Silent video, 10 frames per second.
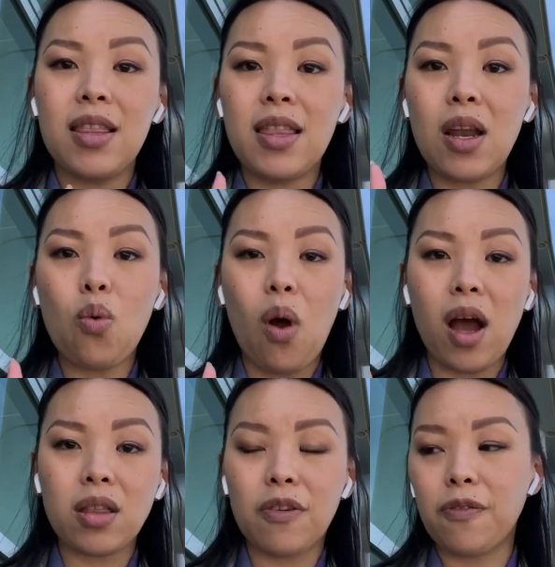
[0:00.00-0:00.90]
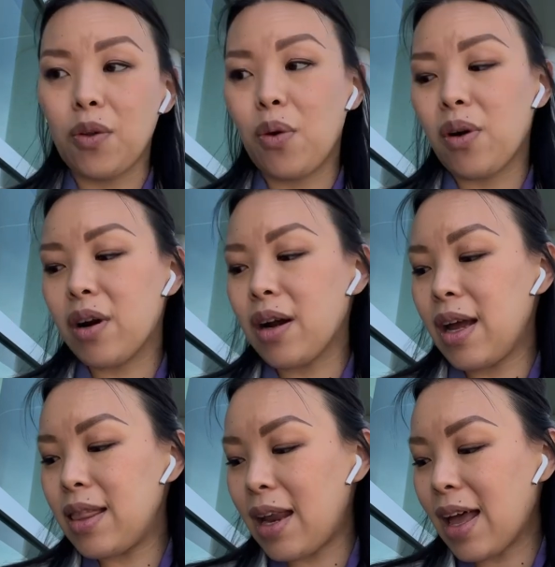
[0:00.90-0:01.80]
then walk the floor,
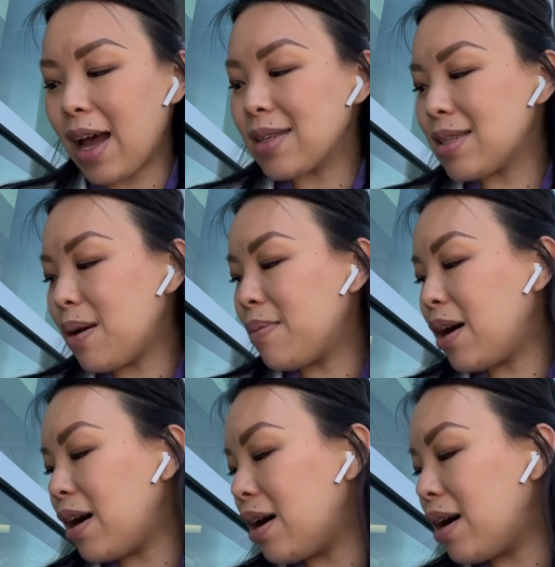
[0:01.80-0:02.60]
and then I got some